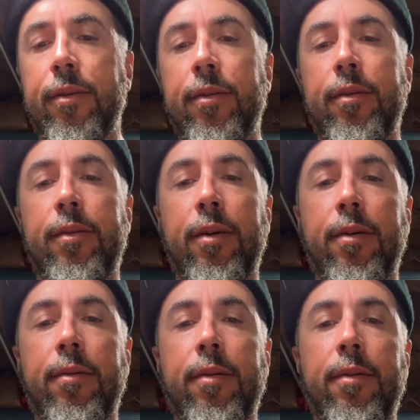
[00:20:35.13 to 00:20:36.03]

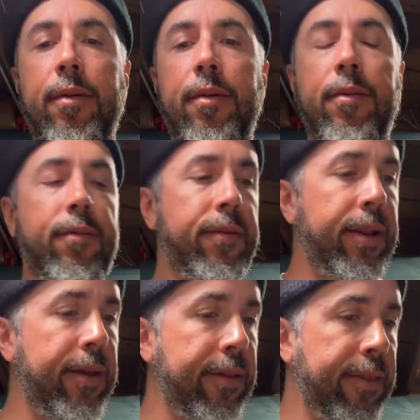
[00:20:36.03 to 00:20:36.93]
So
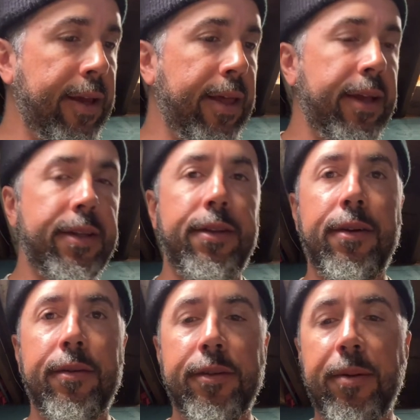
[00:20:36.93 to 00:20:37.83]
one other thing I like to
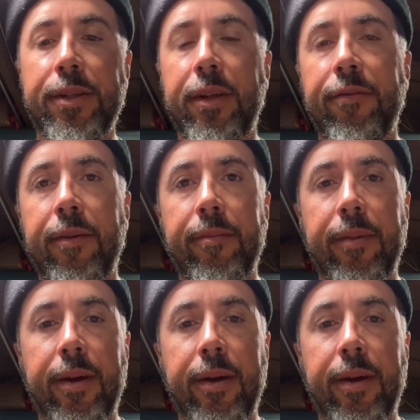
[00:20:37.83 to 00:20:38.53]
do, especially if I'm